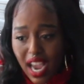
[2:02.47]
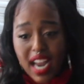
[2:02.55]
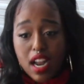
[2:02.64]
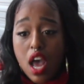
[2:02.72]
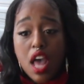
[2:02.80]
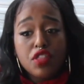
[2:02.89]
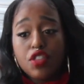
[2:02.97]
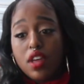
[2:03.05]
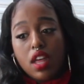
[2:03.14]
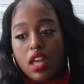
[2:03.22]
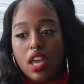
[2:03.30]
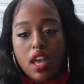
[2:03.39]
And
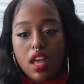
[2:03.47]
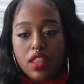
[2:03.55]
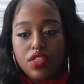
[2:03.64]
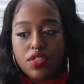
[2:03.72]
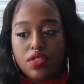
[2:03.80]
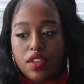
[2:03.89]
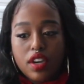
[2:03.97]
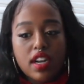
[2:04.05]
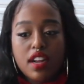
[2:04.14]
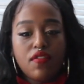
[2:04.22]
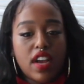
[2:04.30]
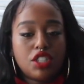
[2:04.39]

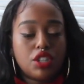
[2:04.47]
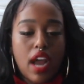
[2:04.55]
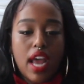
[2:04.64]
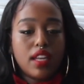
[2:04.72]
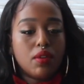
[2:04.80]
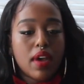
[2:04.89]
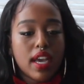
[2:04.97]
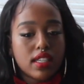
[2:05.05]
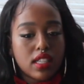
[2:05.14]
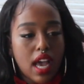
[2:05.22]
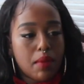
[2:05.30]
they're an adventure anyways.